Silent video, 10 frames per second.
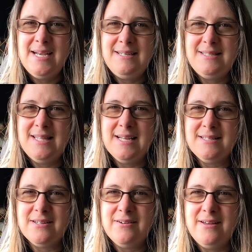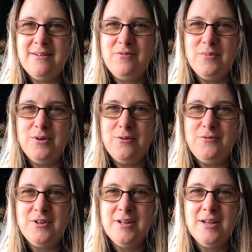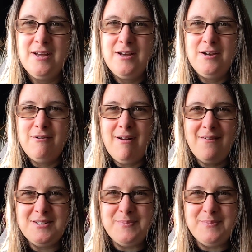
is that I have moved craft